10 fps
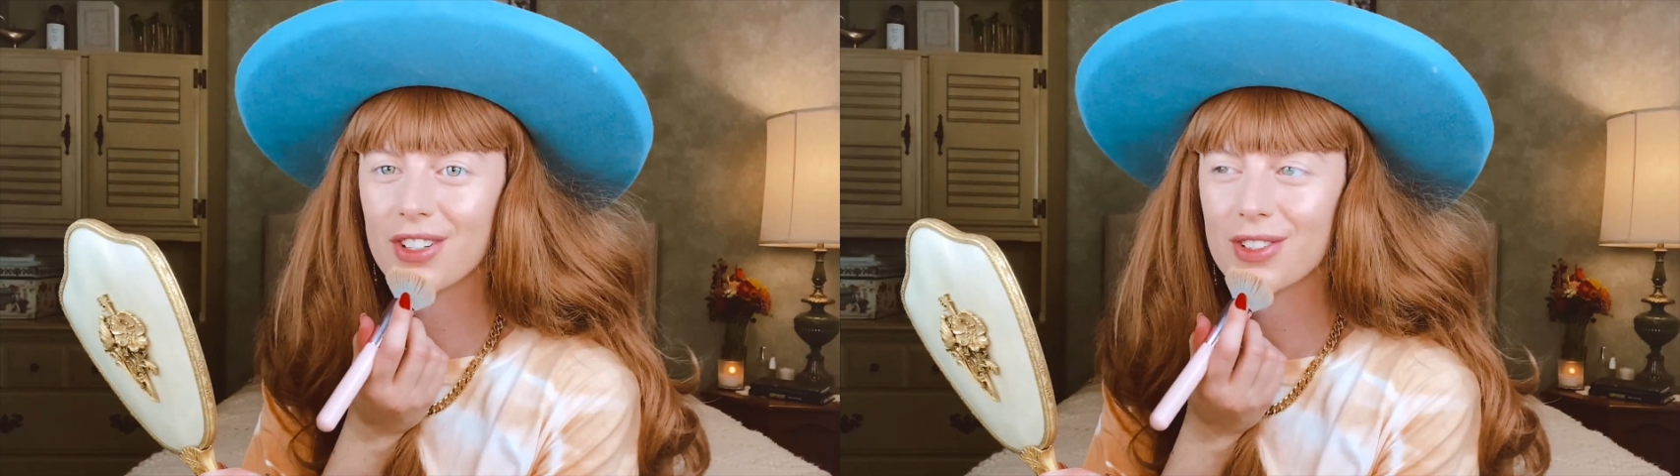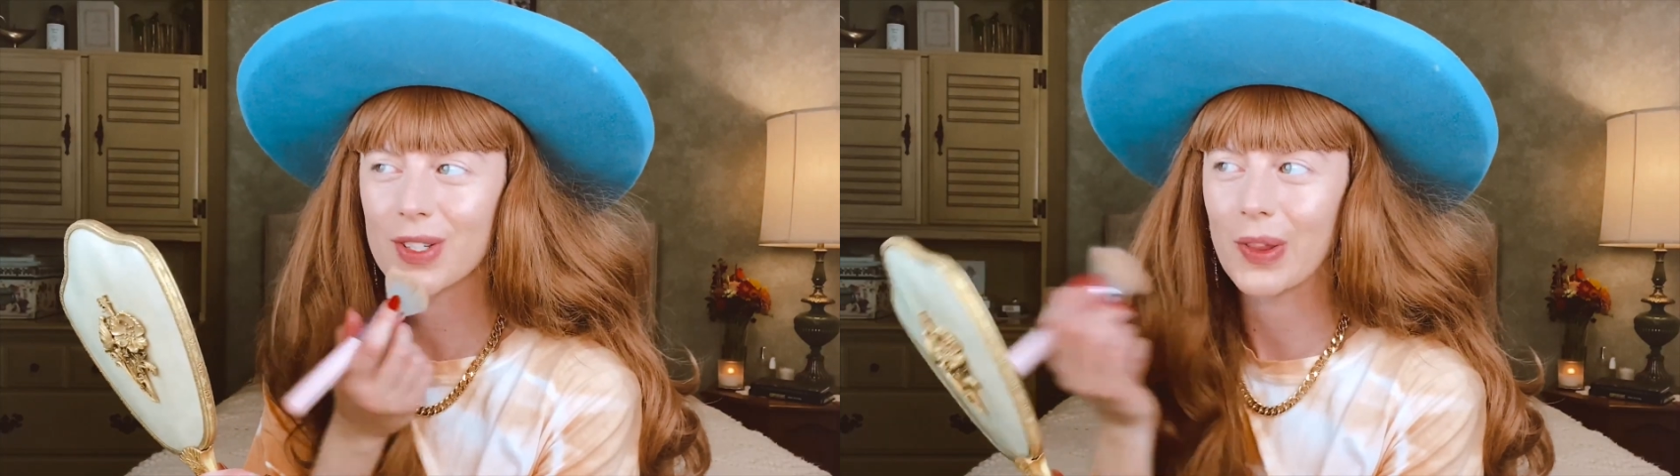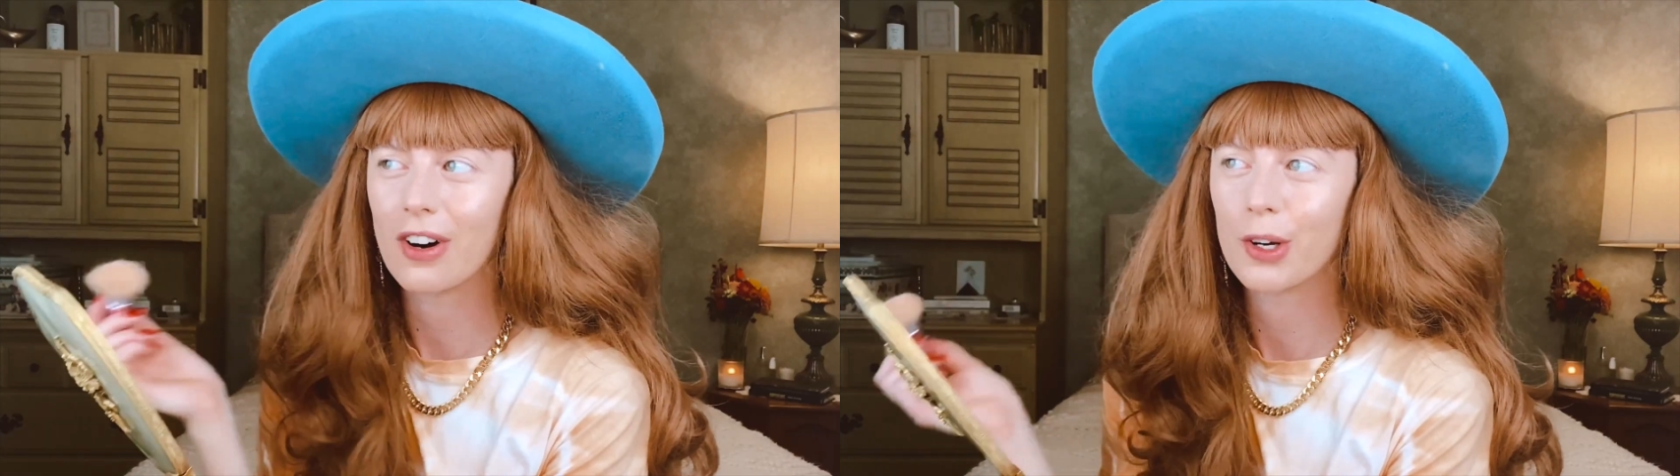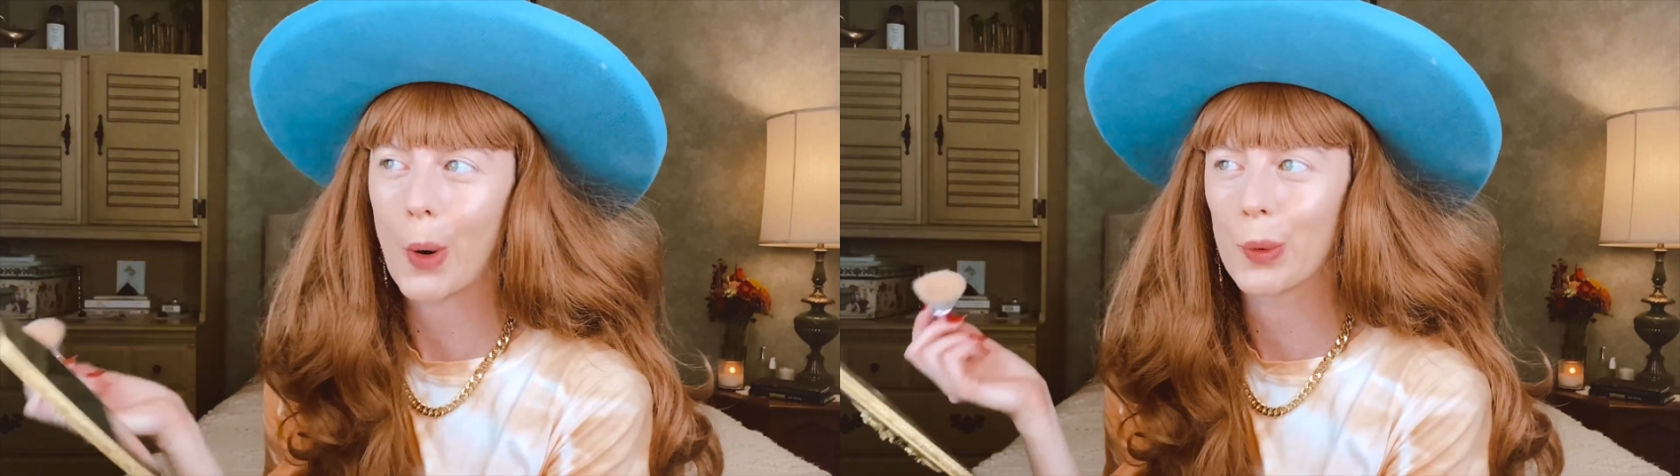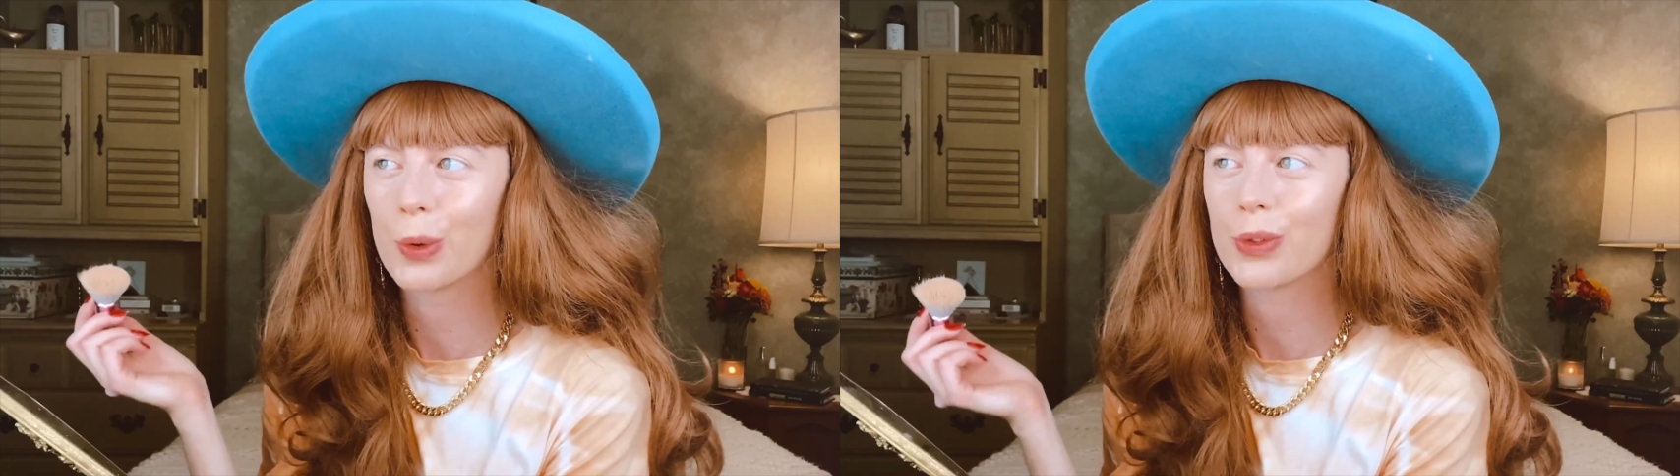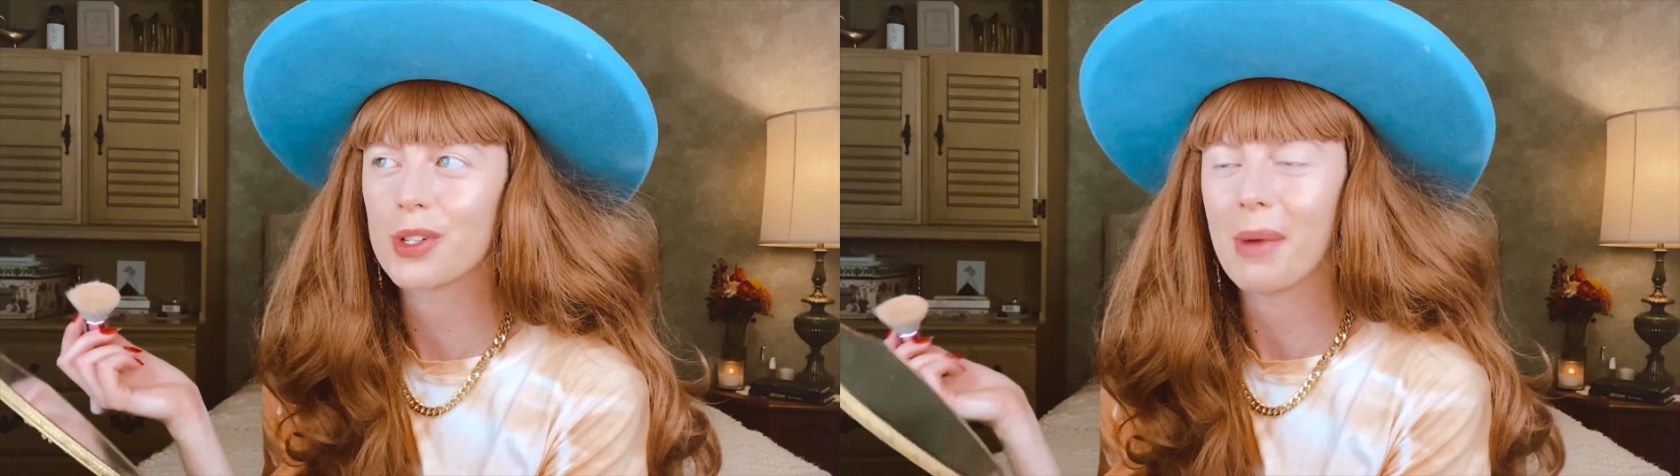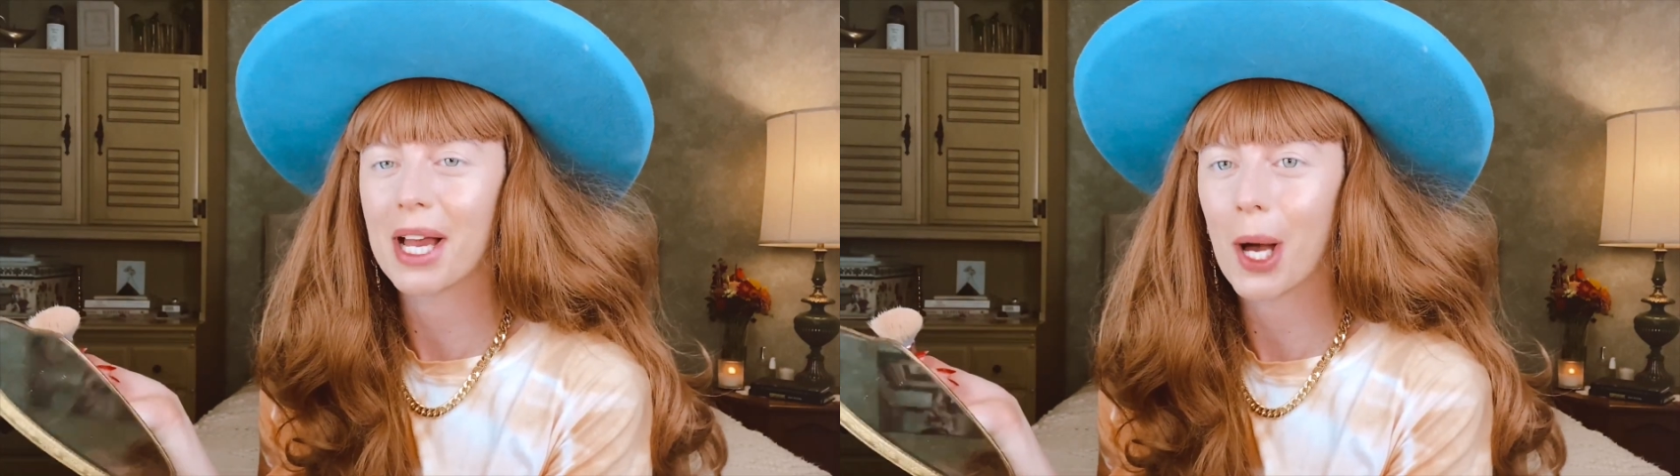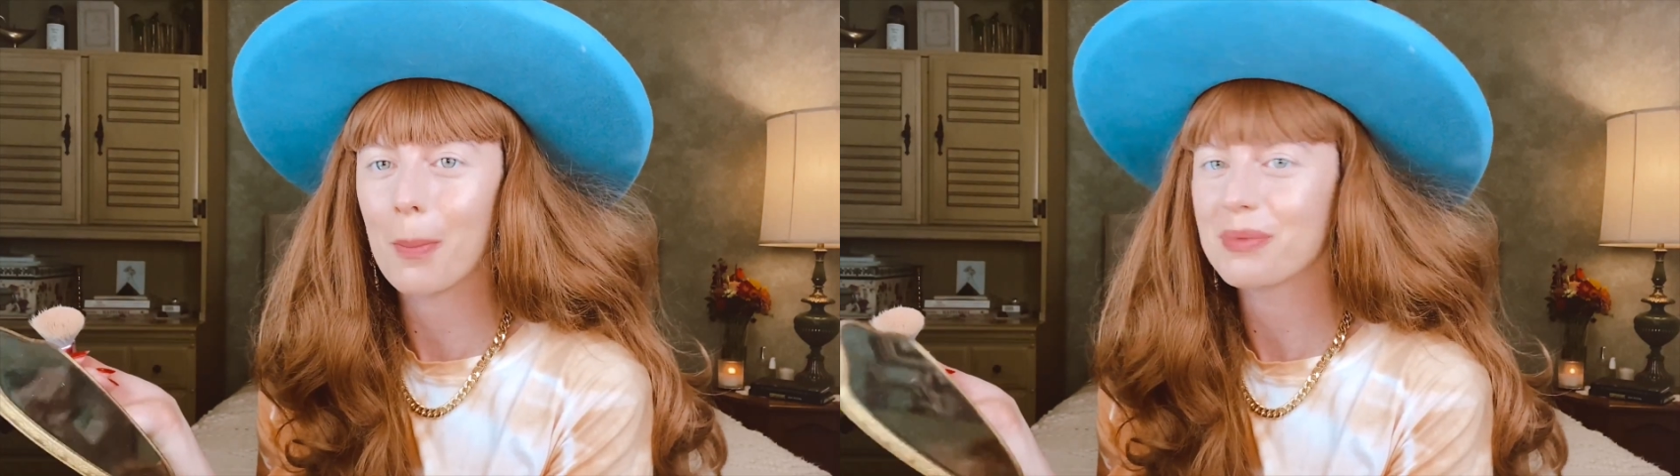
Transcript: so there are no rules to makeup.